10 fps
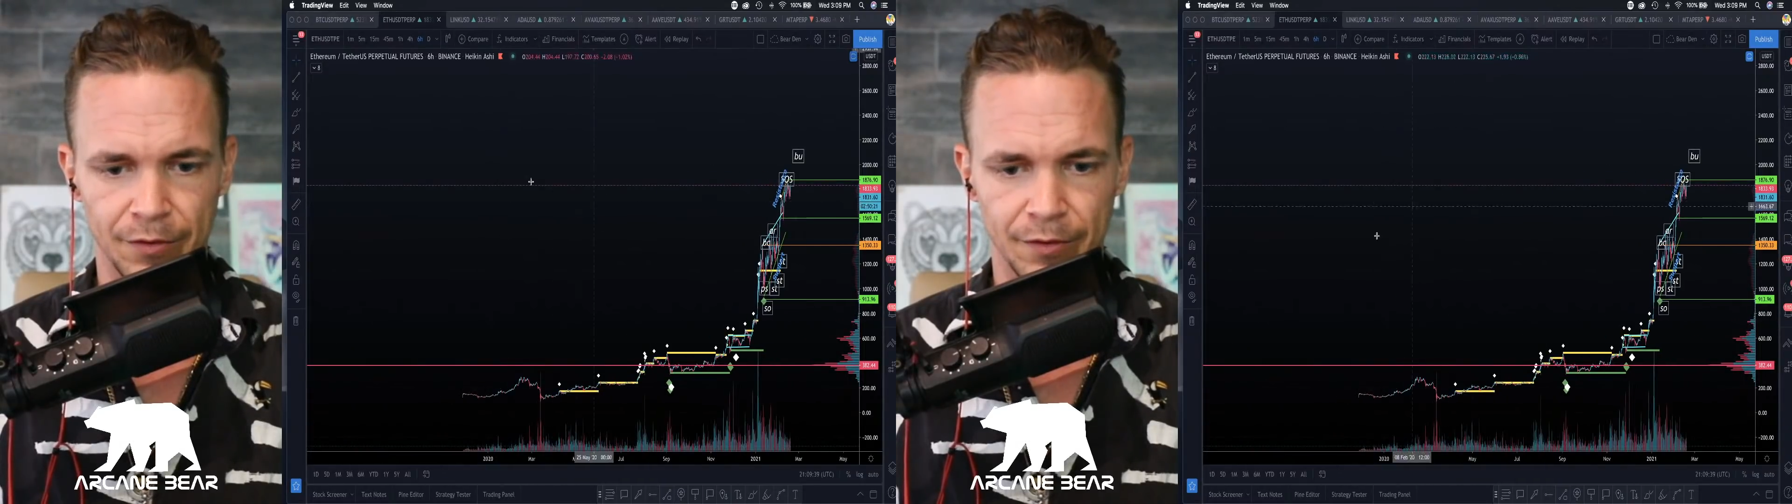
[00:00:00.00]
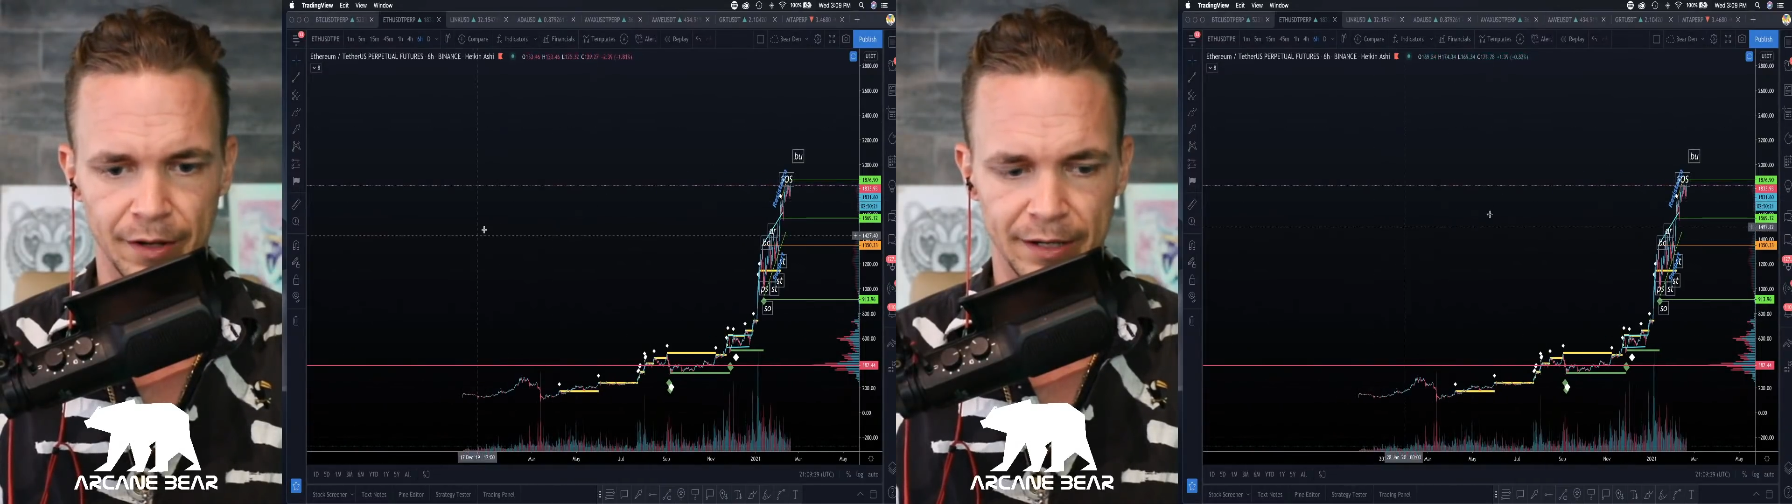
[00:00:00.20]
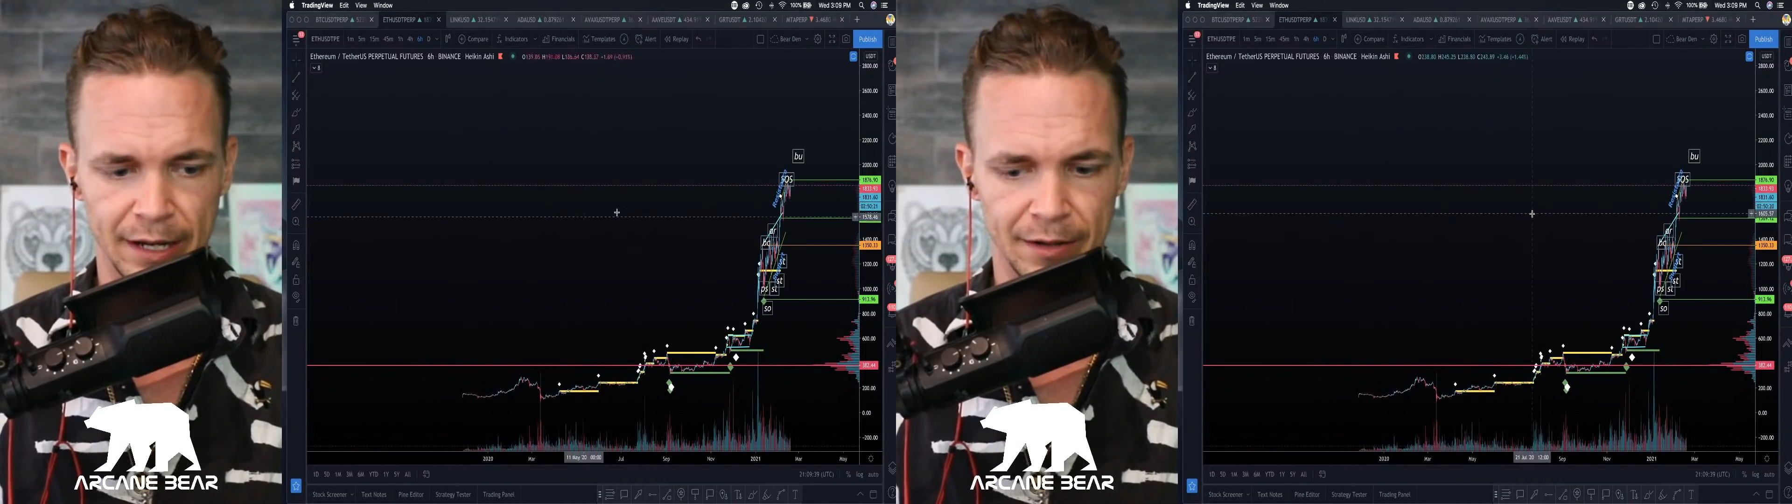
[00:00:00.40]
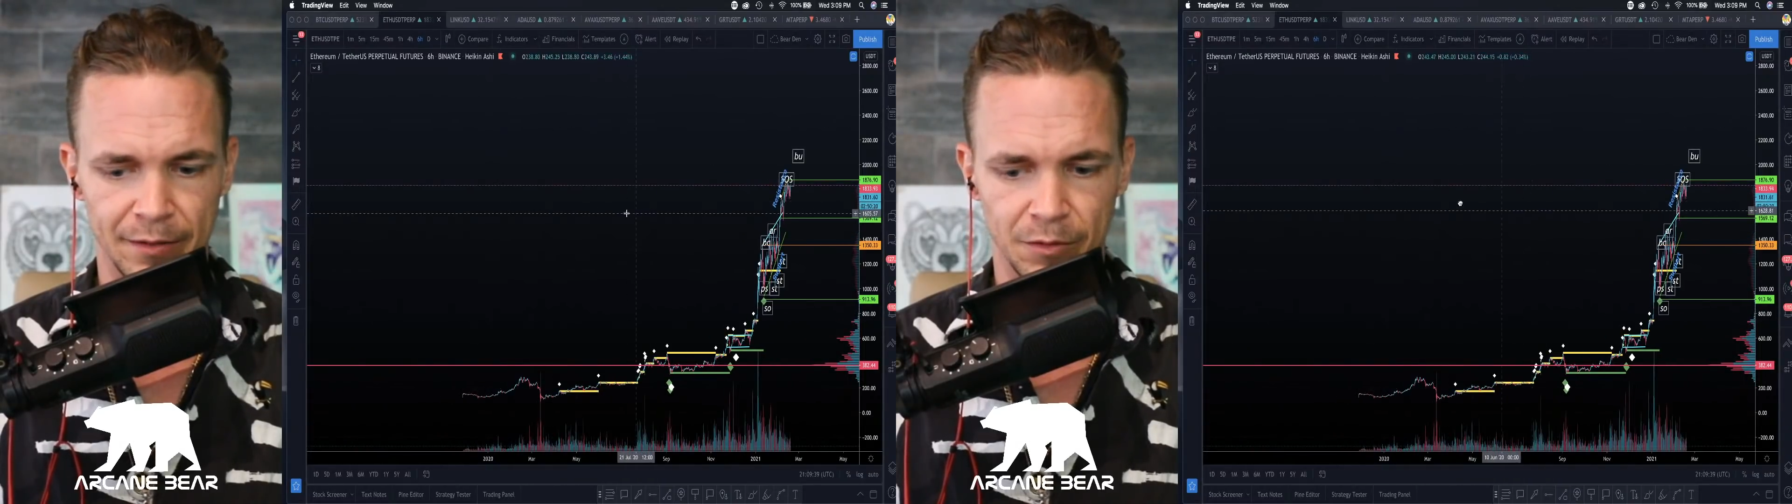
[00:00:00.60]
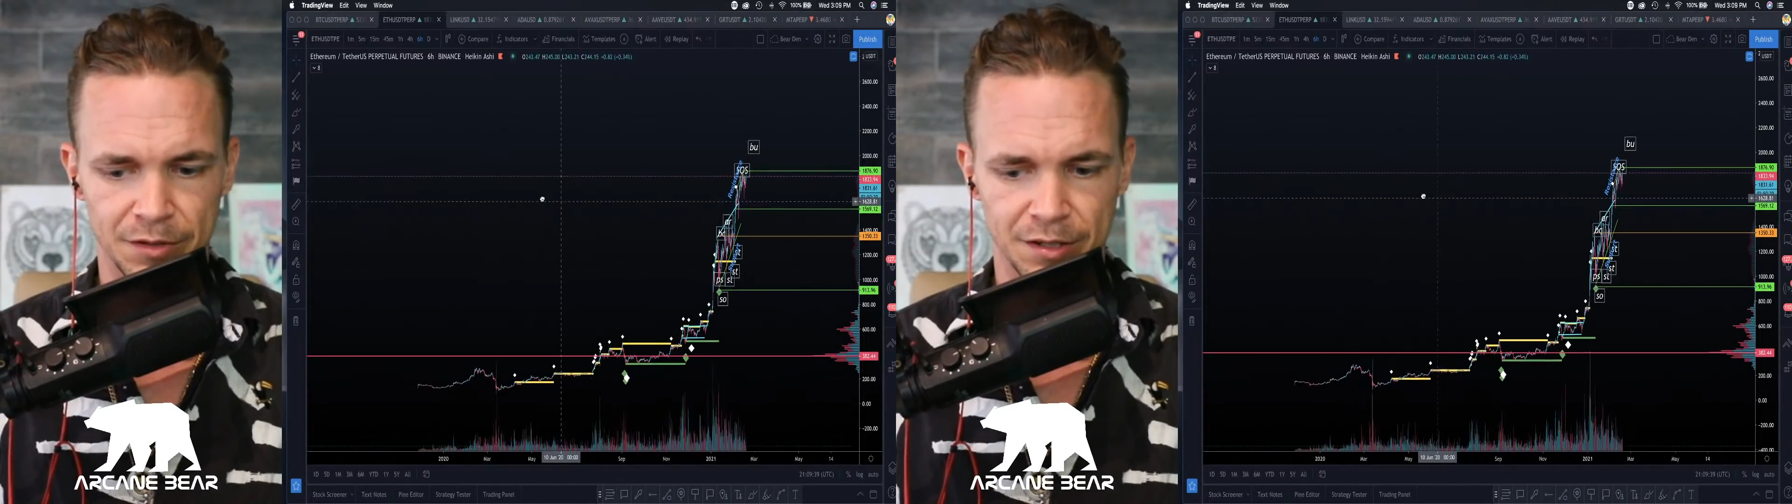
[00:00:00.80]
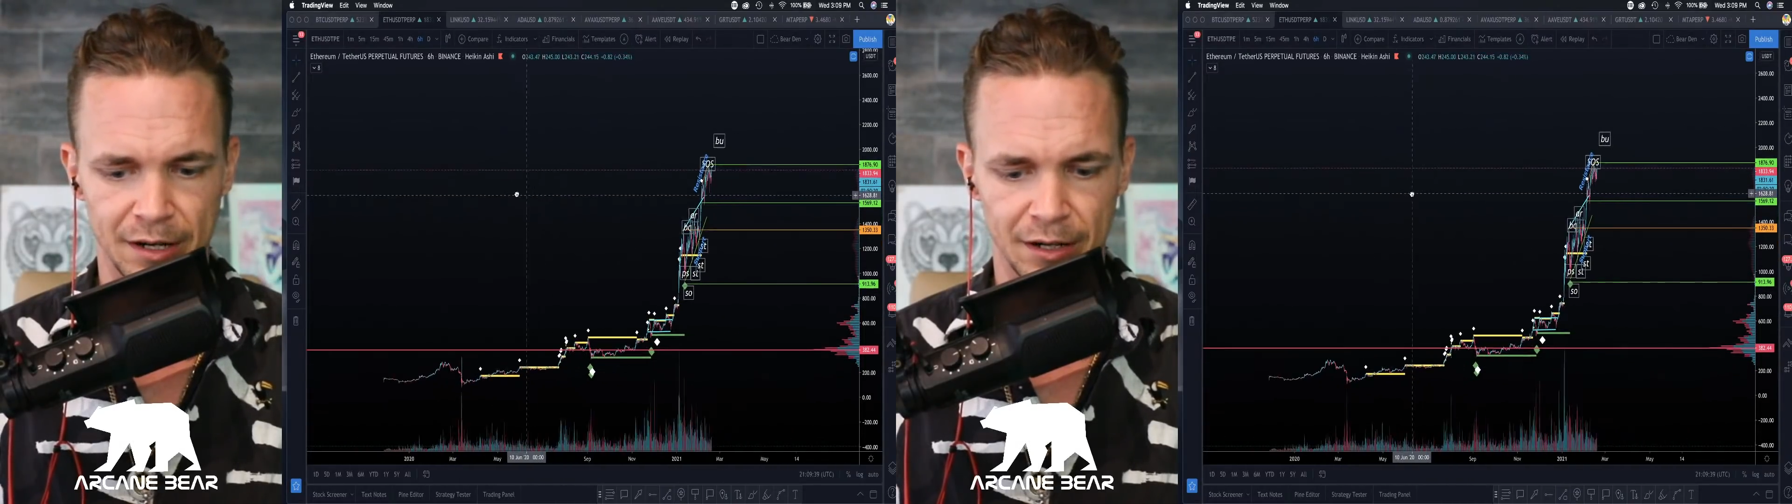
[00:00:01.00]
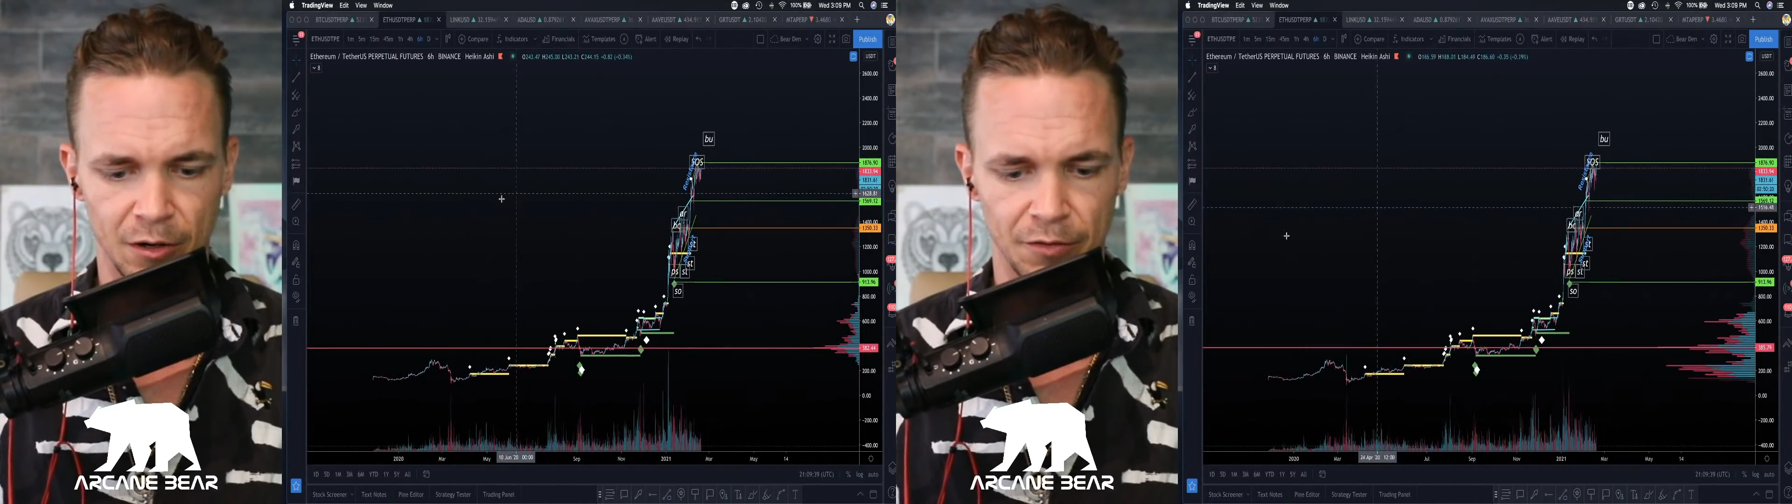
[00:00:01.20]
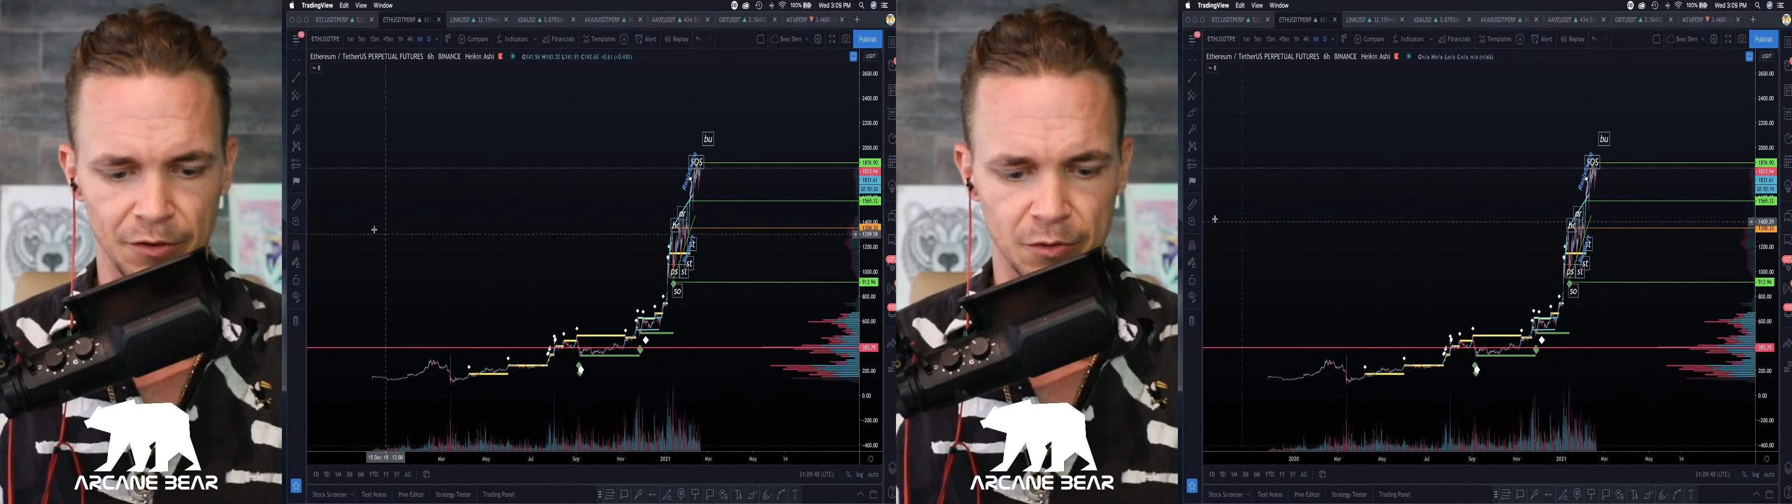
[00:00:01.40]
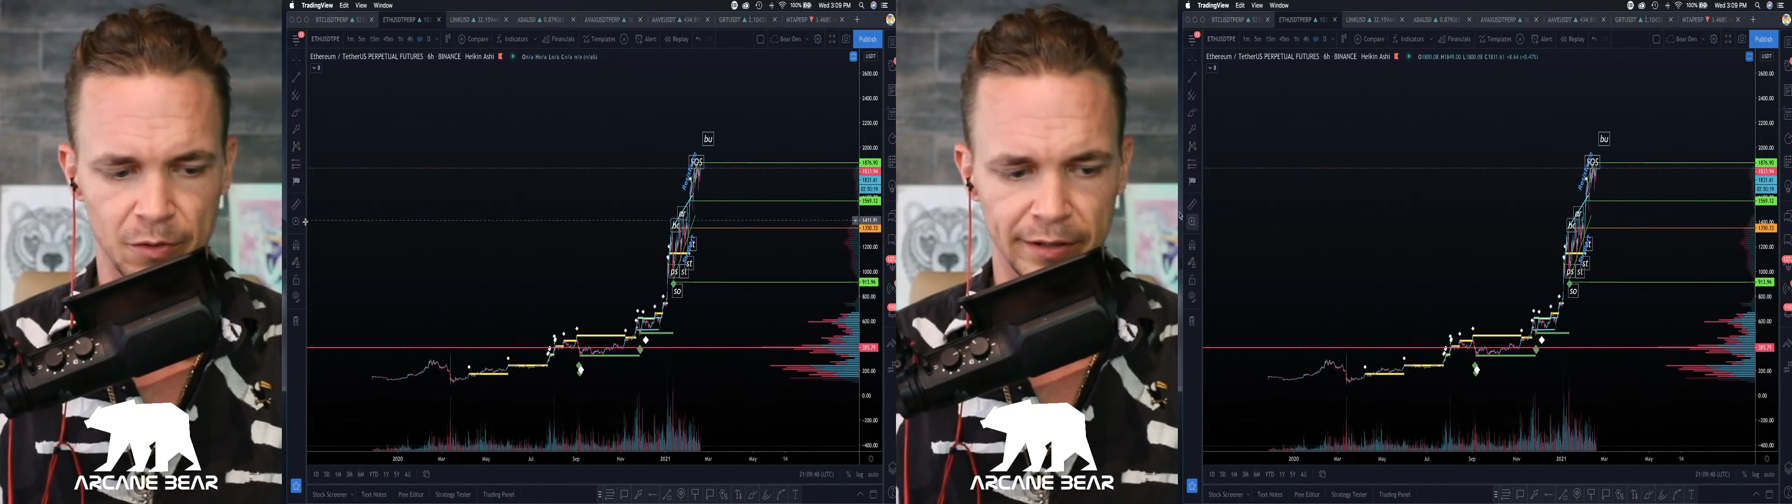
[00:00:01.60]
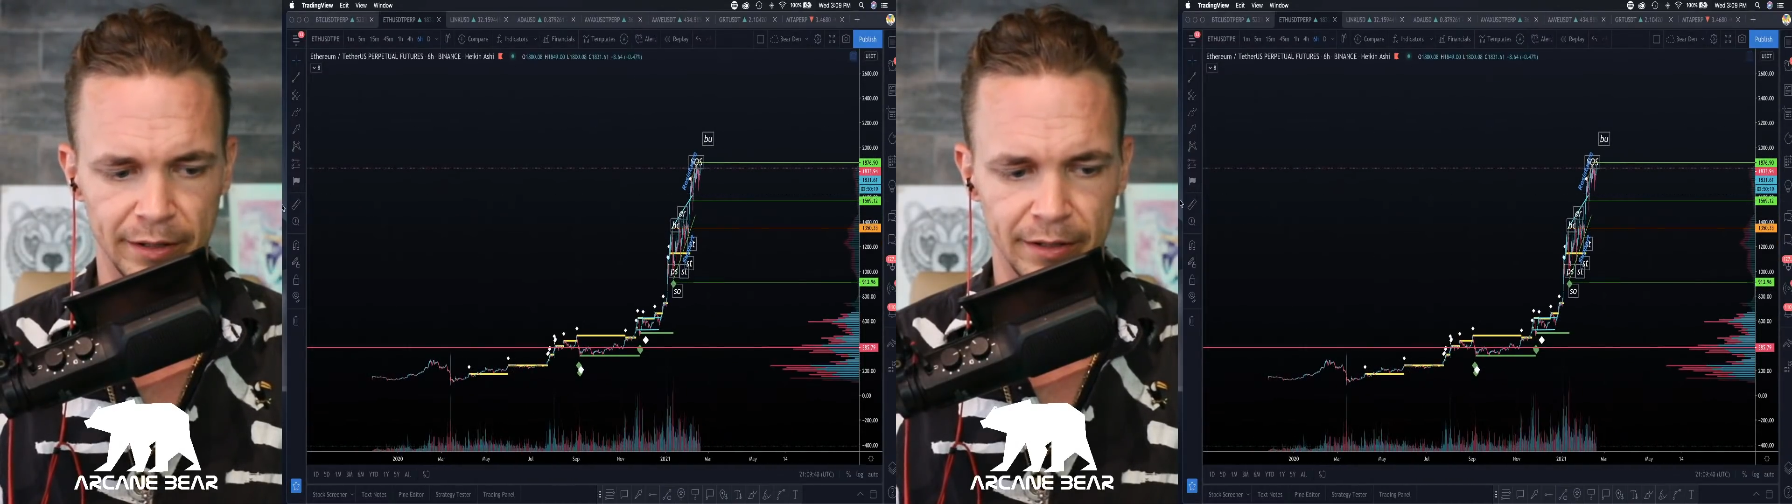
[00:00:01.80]
And again, we'll just kind of go over this
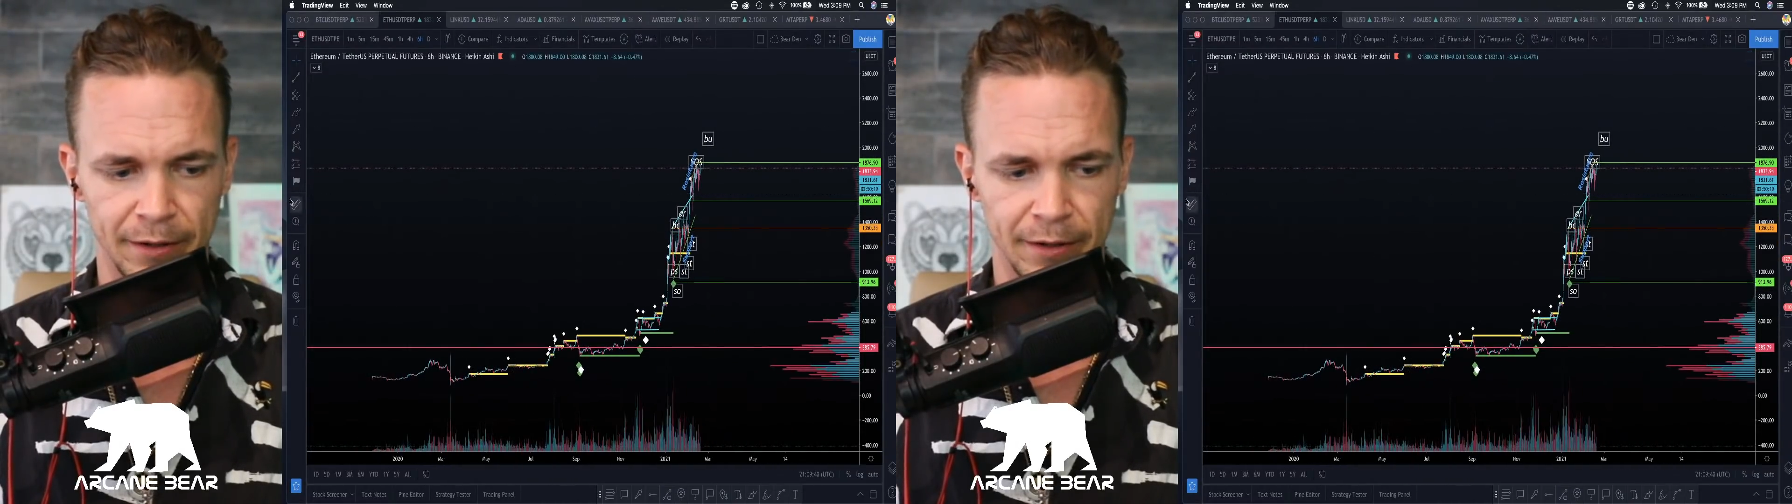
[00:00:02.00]
quickly.